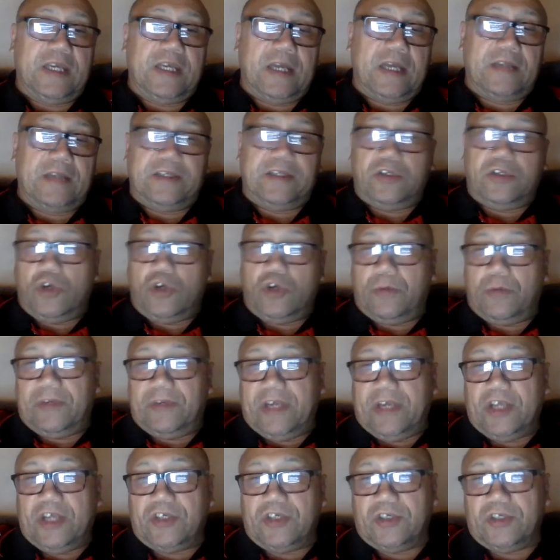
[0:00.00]

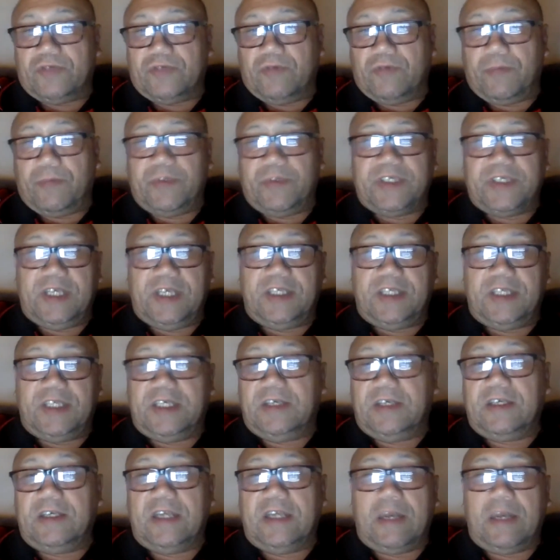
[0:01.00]
denominations
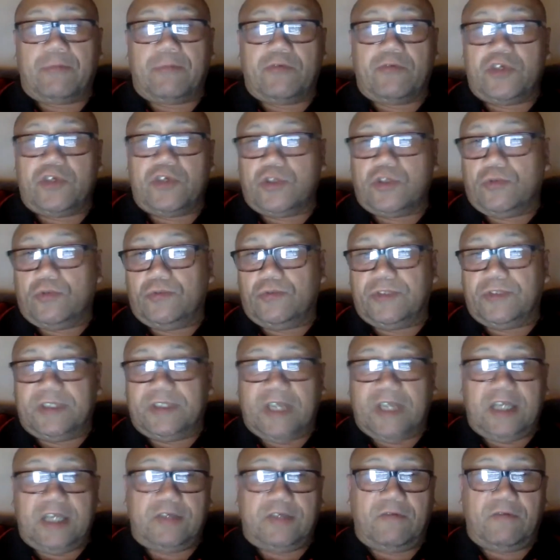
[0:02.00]
representing Aboriginals,
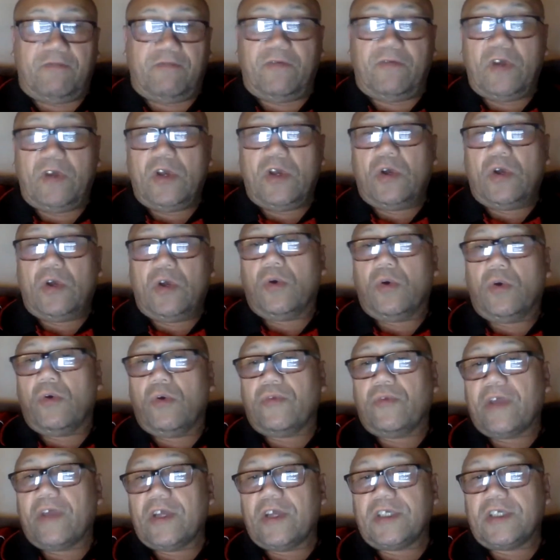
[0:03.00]
Native,
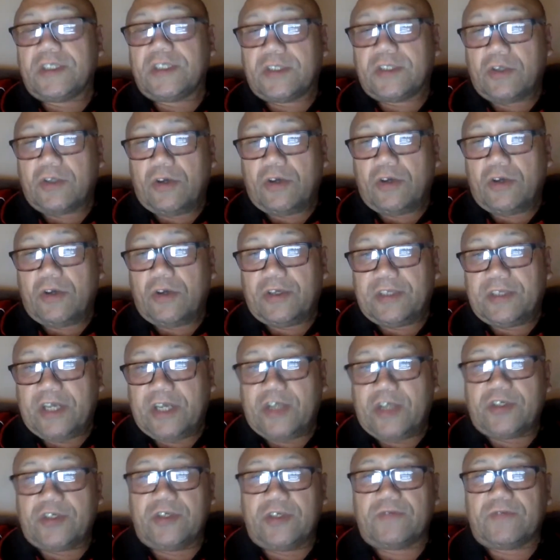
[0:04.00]
all those
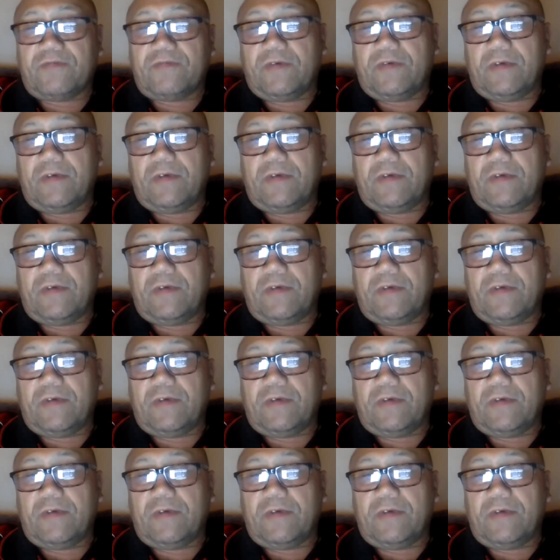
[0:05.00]
connotations